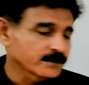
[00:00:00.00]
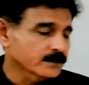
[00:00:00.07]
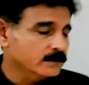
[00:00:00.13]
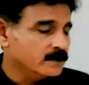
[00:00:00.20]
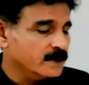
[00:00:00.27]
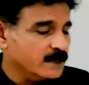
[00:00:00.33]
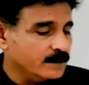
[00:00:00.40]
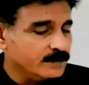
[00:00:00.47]
you
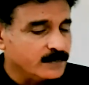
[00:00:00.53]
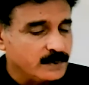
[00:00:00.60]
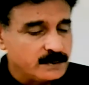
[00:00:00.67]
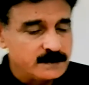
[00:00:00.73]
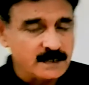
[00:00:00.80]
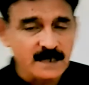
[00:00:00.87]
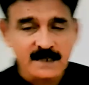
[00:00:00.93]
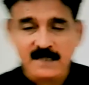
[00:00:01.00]
keep
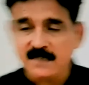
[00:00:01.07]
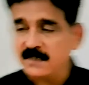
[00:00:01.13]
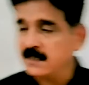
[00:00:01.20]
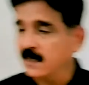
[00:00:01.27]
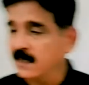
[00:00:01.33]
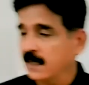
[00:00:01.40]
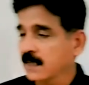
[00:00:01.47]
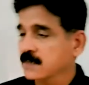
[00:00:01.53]
the
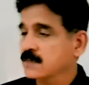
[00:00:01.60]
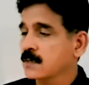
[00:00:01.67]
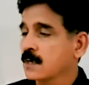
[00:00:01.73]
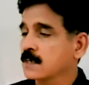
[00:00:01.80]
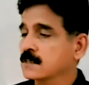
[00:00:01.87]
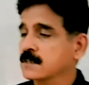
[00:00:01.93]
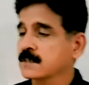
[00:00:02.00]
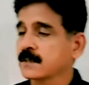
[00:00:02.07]
density as
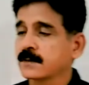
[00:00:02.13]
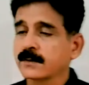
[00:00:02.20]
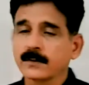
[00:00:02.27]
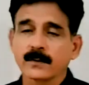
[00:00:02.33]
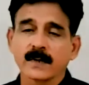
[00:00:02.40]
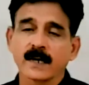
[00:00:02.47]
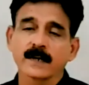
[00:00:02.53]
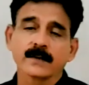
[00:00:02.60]
constant, you
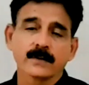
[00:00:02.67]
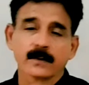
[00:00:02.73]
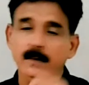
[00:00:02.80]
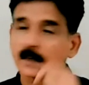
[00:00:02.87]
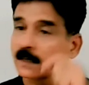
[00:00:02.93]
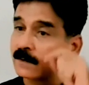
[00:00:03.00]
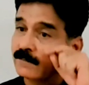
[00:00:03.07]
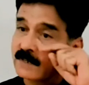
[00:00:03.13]
get your
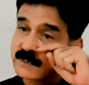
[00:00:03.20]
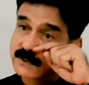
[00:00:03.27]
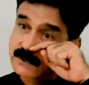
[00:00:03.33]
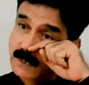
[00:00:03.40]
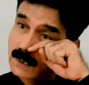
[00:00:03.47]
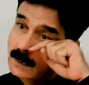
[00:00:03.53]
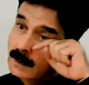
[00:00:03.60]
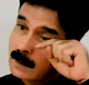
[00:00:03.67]

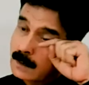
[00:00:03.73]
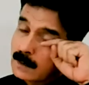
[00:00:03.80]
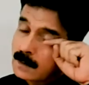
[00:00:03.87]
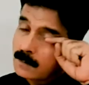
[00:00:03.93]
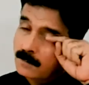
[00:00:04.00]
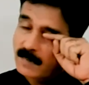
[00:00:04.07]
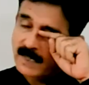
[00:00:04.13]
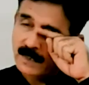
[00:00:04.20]
conventional
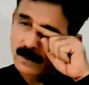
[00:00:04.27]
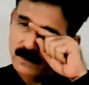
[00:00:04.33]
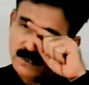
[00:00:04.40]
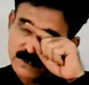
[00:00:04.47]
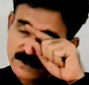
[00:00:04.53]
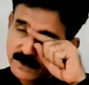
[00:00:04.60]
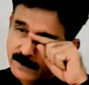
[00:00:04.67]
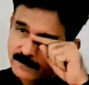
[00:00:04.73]

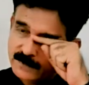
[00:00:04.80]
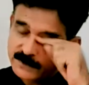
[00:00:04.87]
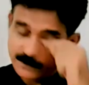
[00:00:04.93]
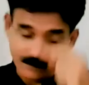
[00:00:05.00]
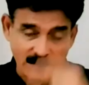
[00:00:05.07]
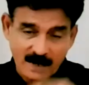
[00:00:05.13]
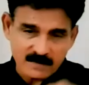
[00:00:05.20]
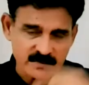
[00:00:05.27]
Bernoulli's equation.
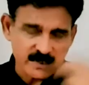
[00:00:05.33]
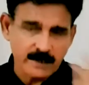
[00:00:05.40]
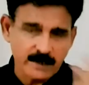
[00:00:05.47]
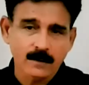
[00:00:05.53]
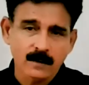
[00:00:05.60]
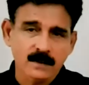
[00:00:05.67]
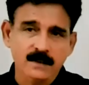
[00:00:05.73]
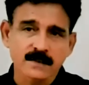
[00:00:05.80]
Why I'm saying
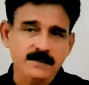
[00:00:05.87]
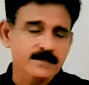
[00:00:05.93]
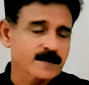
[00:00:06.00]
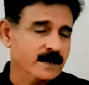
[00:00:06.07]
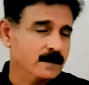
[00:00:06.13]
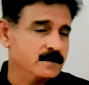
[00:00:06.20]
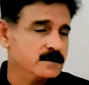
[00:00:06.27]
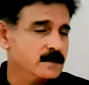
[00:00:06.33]
all this?
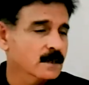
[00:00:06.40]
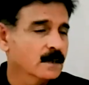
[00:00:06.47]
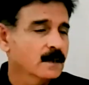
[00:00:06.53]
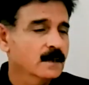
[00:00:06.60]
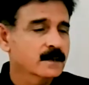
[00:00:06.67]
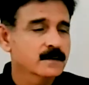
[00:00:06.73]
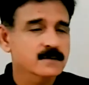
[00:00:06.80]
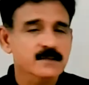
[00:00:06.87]
Because
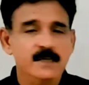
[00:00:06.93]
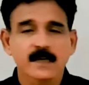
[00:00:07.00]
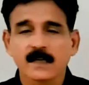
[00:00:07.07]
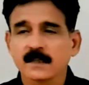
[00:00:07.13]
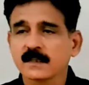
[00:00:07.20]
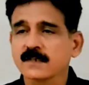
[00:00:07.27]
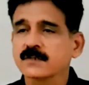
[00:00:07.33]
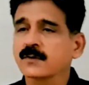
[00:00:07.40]
you see, in
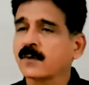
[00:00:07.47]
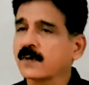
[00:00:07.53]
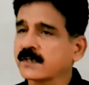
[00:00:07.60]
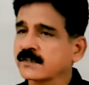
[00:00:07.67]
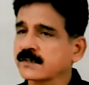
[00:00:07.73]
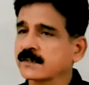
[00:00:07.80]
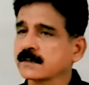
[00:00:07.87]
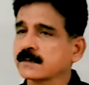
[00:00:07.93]
this
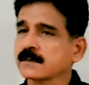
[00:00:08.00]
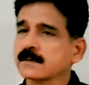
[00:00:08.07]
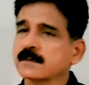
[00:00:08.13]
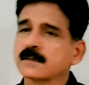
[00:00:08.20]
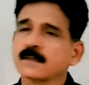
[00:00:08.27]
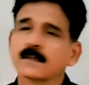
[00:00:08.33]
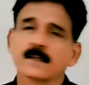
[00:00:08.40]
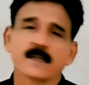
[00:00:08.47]
question,
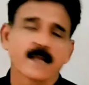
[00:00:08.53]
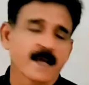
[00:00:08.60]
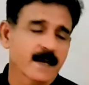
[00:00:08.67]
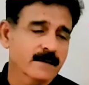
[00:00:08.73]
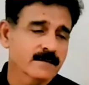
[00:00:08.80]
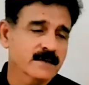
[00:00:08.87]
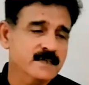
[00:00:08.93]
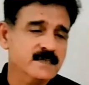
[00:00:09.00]
they
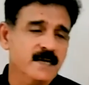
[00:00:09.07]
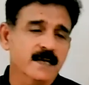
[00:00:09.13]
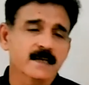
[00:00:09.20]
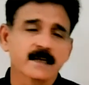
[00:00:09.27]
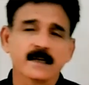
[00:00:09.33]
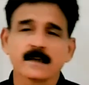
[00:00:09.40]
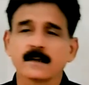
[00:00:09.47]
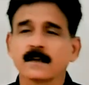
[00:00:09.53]
have designed
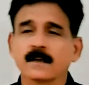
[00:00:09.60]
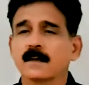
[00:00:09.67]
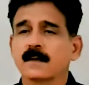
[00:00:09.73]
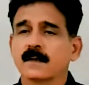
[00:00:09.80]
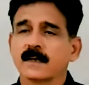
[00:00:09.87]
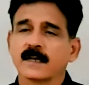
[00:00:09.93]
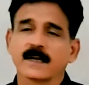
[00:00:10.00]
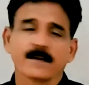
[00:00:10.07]
it
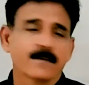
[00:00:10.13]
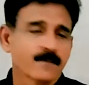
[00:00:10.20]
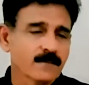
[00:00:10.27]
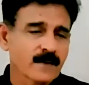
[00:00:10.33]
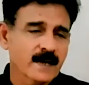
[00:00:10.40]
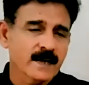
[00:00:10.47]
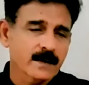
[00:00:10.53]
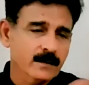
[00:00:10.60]
in a
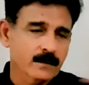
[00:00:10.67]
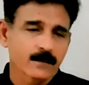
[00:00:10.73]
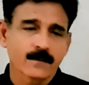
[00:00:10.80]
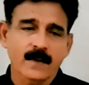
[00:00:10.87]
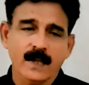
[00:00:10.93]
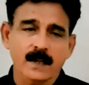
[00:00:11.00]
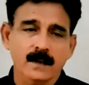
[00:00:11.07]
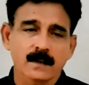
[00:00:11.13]
very good
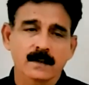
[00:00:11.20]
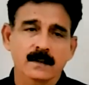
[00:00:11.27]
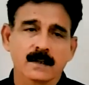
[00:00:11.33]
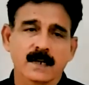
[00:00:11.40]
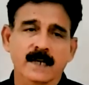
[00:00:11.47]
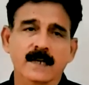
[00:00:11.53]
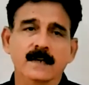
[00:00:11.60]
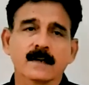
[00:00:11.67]
way.
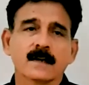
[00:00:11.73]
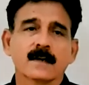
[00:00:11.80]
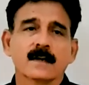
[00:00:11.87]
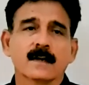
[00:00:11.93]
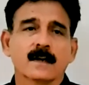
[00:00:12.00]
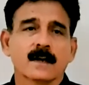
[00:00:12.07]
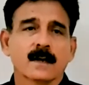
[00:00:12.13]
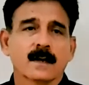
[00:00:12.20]
Like,
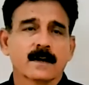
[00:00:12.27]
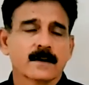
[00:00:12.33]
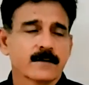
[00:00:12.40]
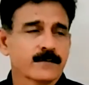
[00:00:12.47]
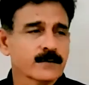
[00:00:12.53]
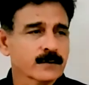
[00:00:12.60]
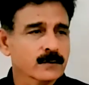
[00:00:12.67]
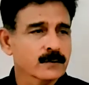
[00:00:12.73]
if
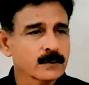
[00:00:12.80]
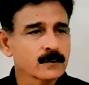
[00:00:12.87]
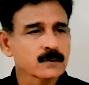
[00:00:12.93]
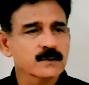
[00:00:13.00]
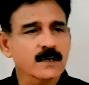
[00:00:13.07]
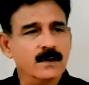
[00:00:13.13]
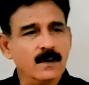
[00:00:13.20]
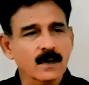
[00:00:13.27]
you use
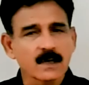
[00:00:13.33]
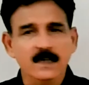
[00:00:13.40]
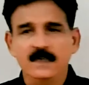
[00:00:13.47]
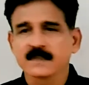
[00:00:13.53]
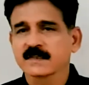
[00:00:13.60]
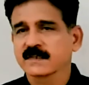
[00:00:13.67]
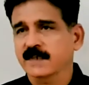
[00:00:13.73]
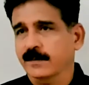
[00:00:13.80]
a wrong
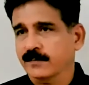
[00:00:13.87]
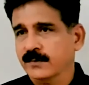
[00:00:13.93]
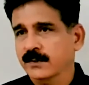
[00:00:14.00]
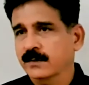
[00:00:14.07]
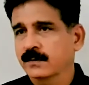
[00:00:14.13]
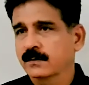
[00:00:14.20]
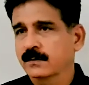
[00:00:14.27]
concept,